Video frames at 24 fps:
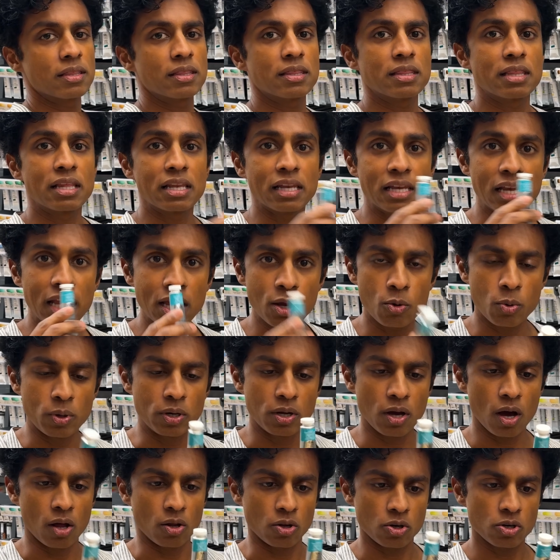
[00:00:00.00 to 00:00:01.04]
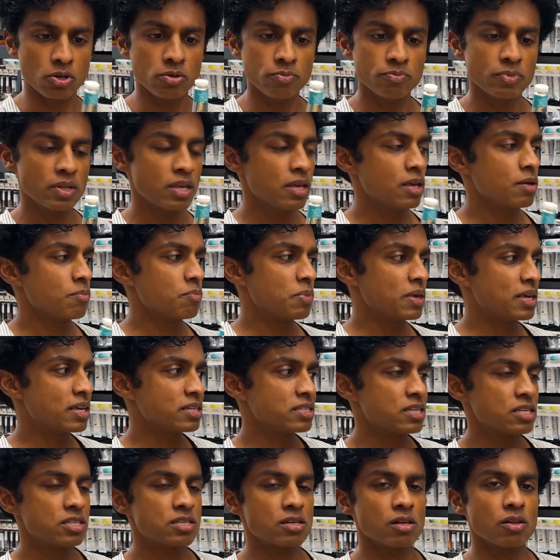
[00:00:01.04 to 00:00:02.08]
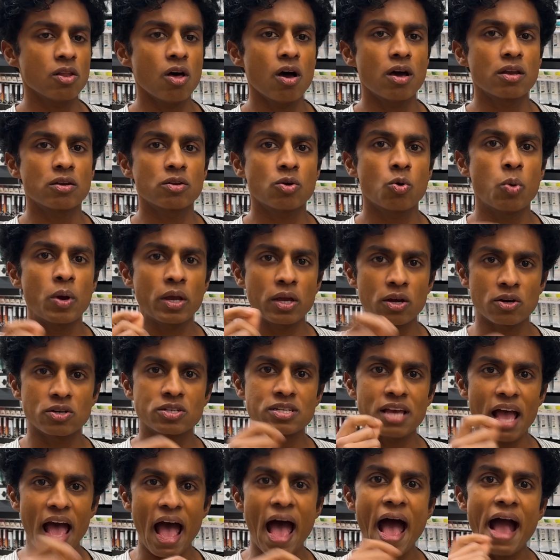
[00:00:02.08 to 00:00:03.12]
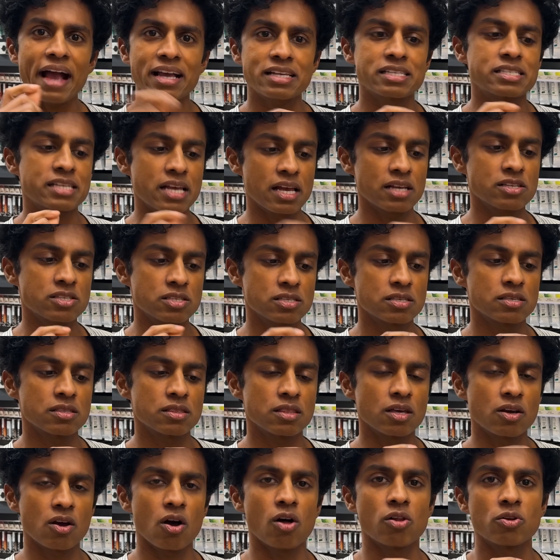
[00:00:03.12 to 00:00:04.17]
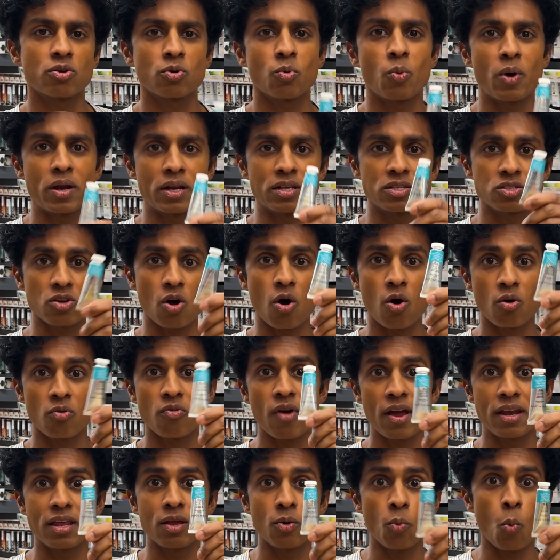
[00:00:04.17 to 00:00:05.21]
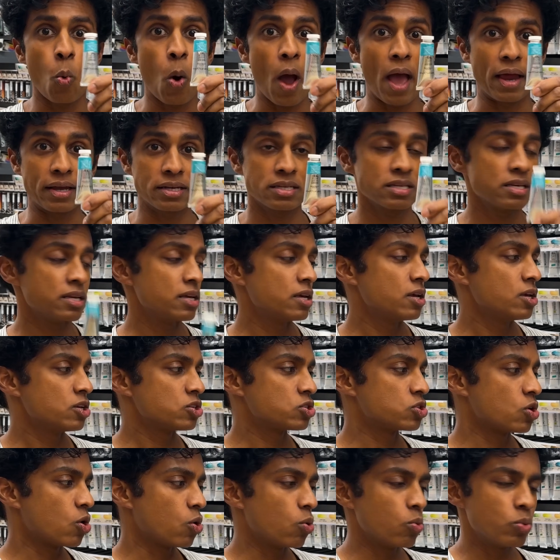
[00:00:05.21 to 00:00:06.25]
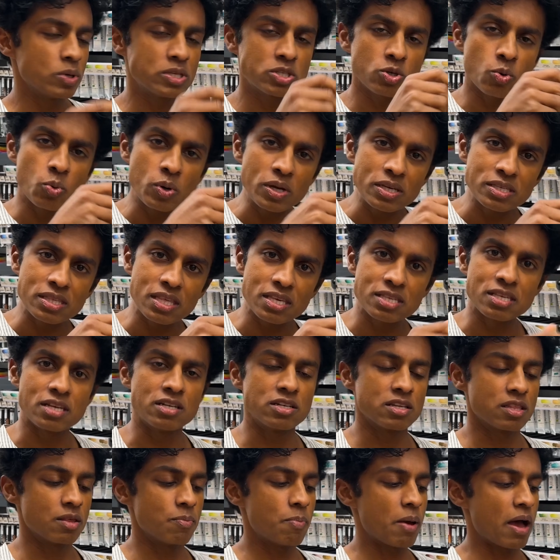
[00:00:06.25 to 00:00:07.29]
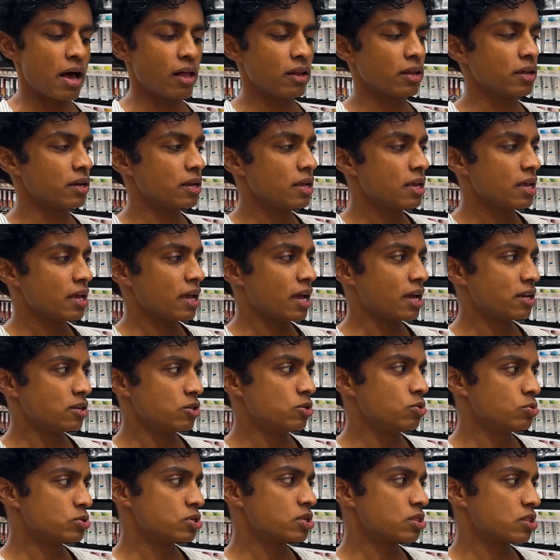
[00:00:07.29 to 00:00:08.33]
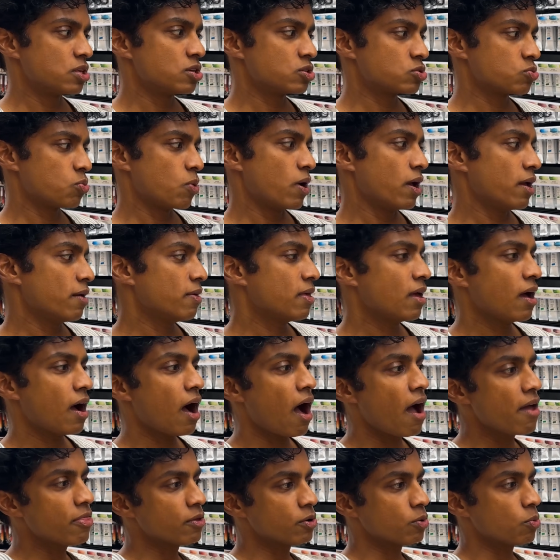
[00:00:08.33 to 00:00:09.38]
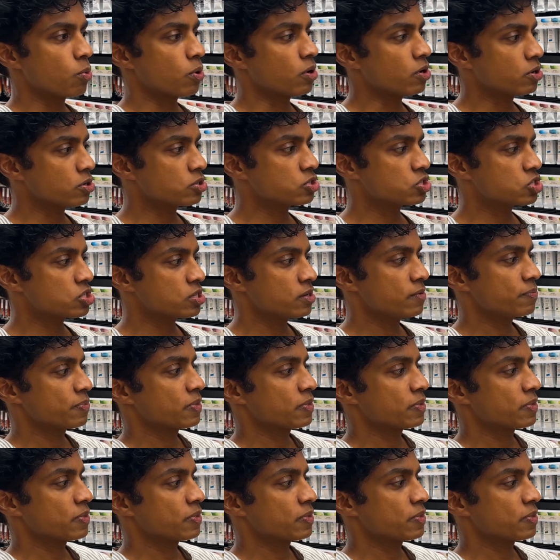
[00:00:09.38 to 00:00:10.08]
a liquid color because it's a lot quicker to access the color when it's already wet. So we squeeze this into the palette and use it this way. Either works.